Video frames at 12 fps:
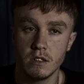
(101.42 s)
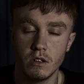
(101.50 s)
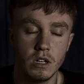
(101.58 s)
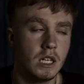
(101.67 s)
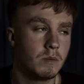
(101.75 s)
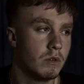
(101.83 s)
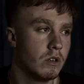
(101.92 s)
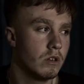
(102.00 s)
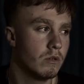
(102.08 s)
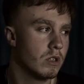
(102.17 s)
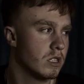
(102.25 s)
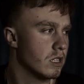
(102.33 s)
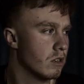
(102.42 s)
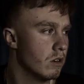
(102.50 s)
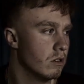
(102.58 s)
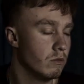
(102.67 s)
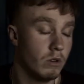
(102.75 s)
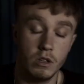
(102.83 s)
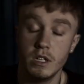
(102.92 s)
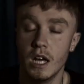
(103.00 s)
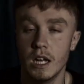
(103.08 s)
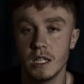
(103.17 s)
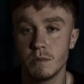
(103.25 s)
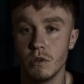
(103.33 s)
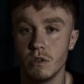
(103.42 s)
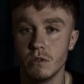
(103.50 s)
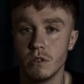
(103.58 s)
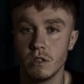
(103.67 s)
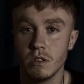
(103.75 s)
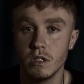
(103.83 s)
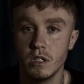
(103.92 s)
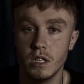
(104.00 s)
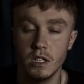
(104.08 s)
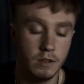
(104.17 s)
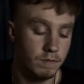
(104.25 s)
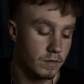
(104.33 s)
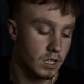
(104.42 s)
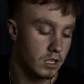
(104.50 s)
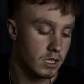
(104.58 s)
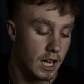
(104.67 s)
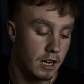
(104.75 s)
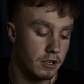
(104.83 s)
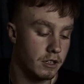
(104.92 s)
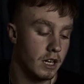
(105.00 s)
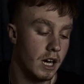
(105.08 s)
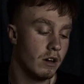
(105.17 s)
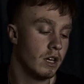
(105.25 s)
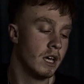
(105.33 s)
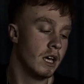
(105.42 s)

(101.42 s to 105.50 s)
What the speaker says: or Les Paul, Les Paul Standard now,